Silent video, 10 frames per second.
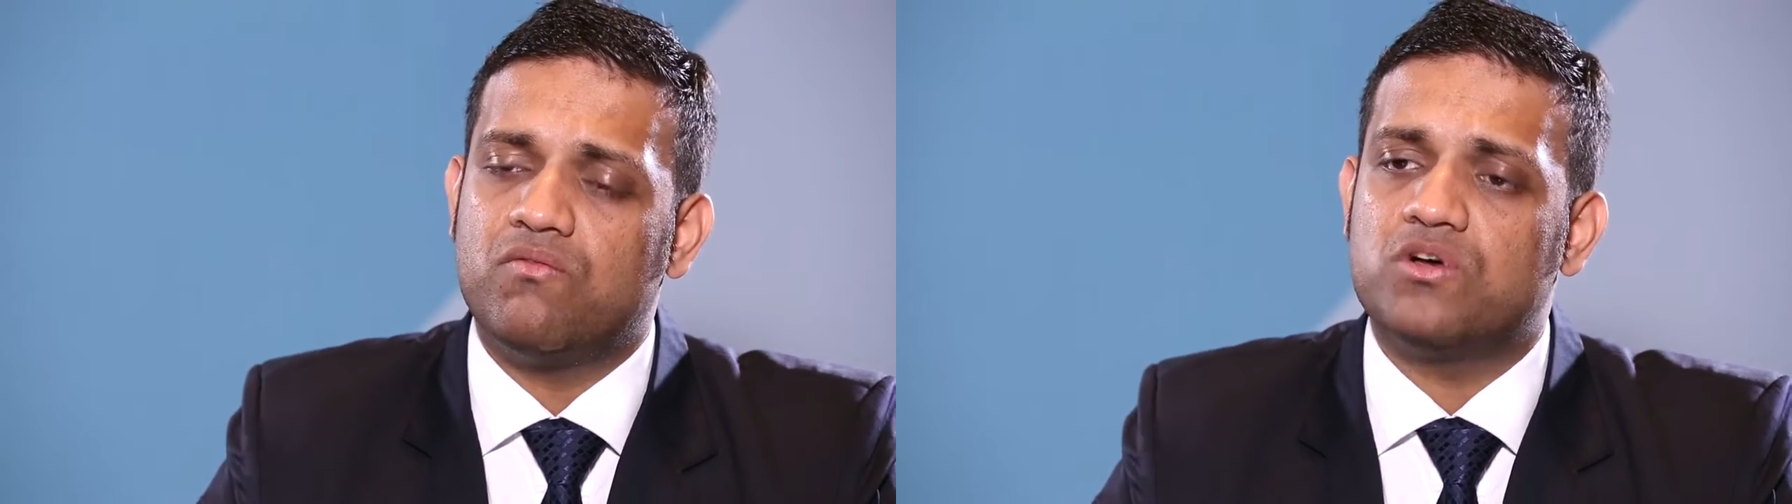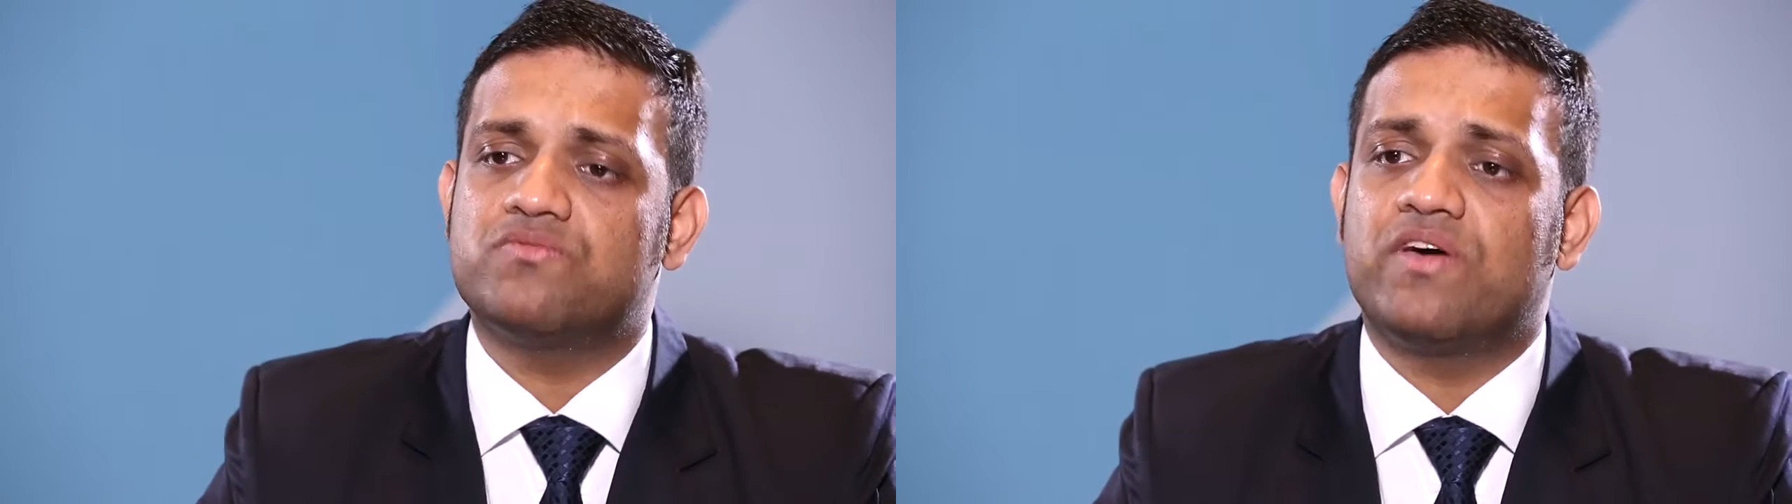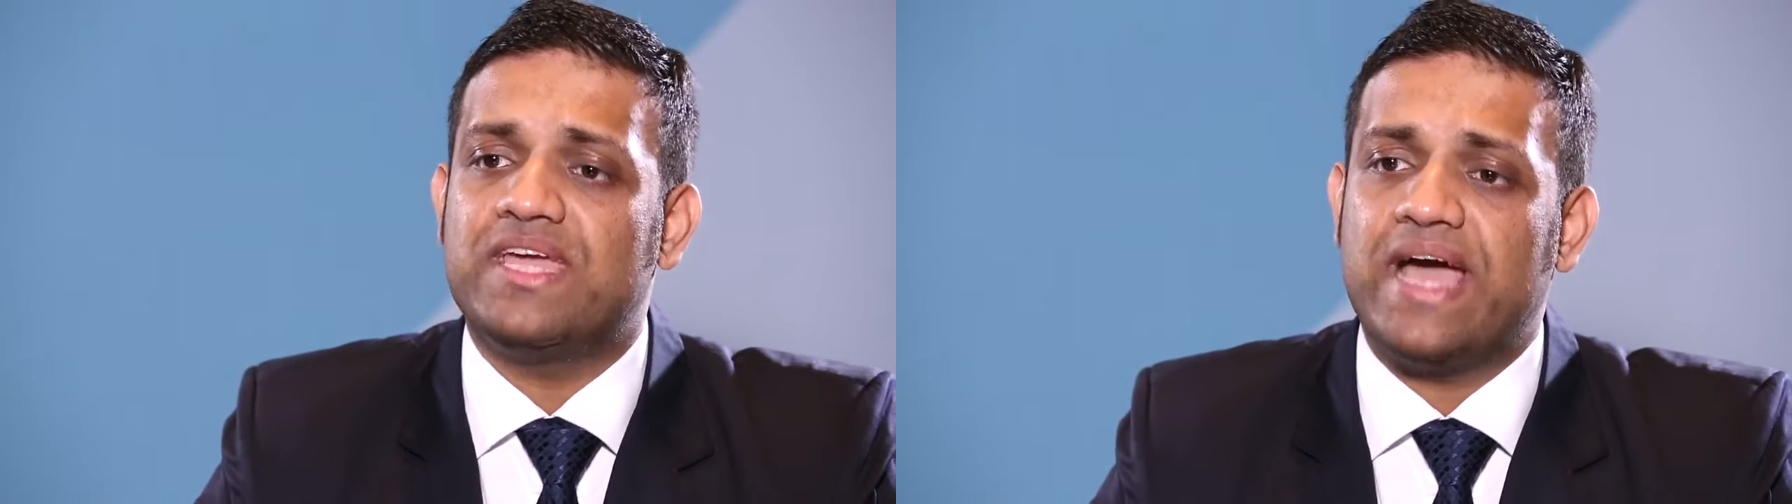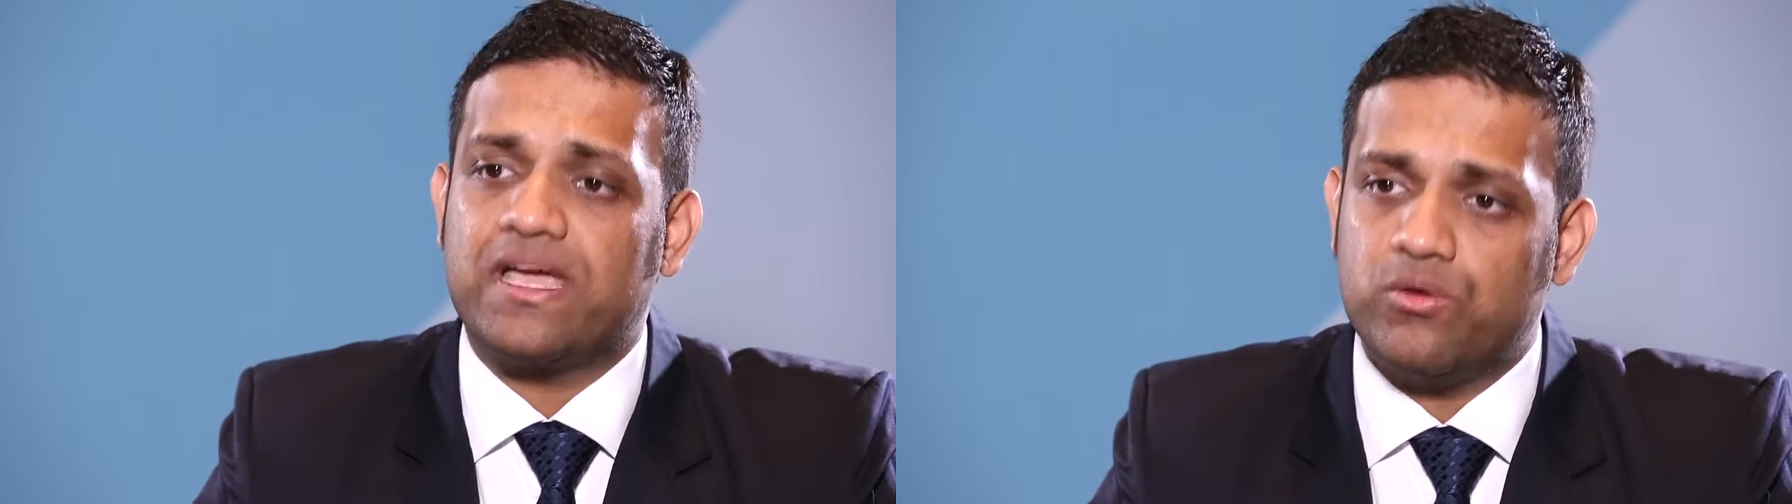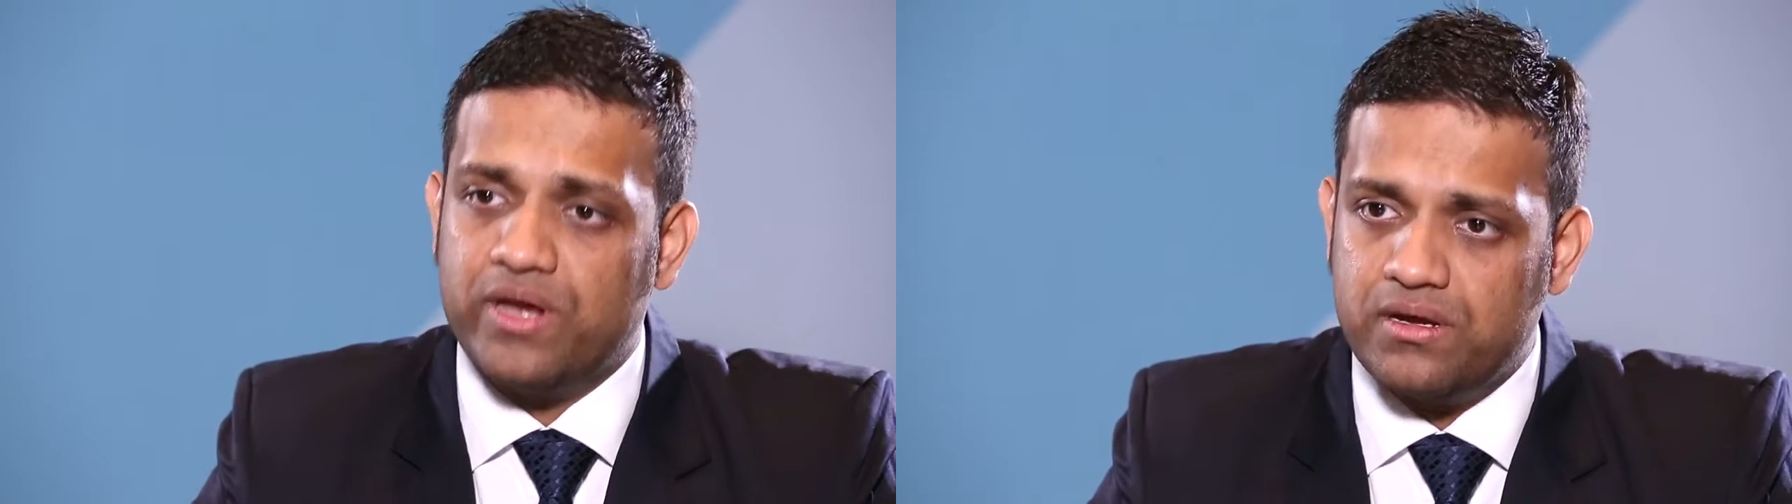was very
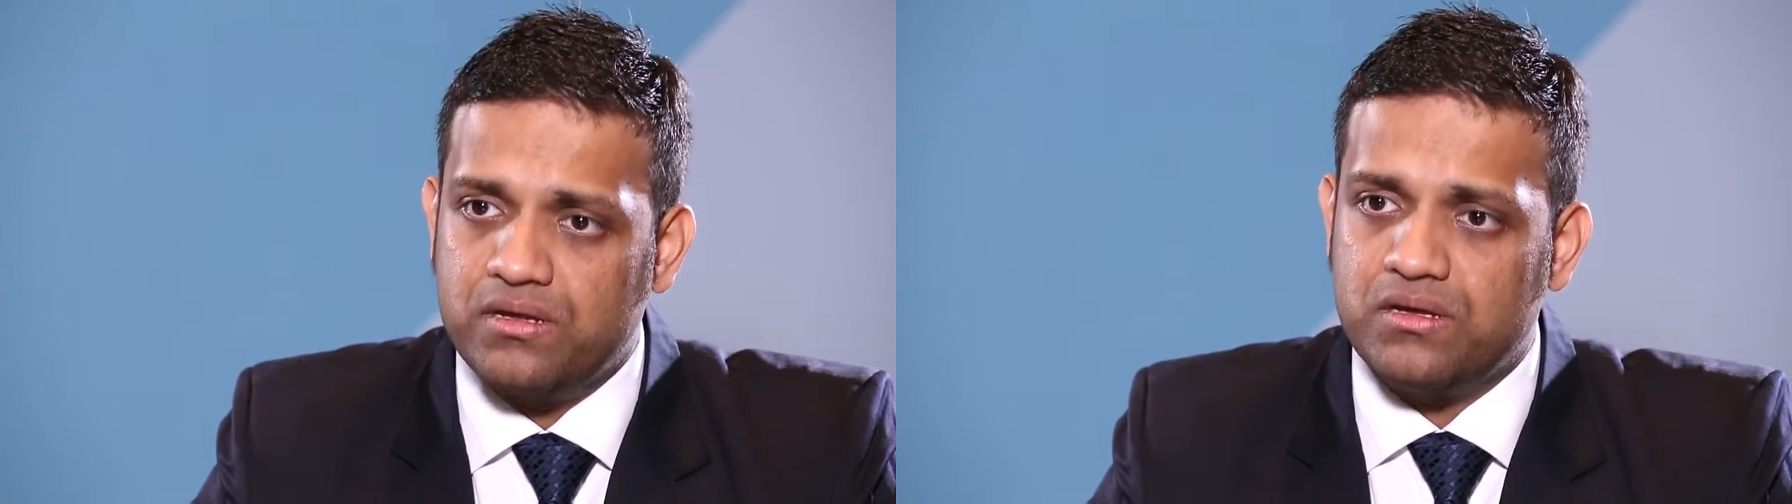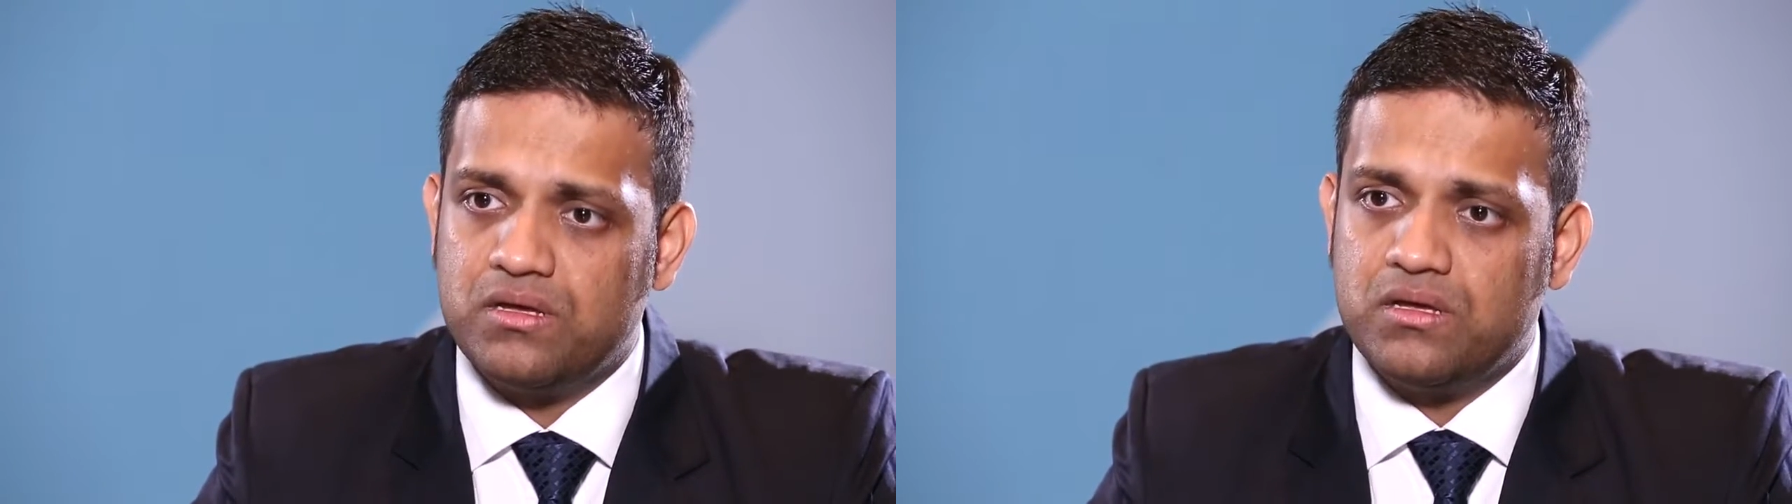accurate.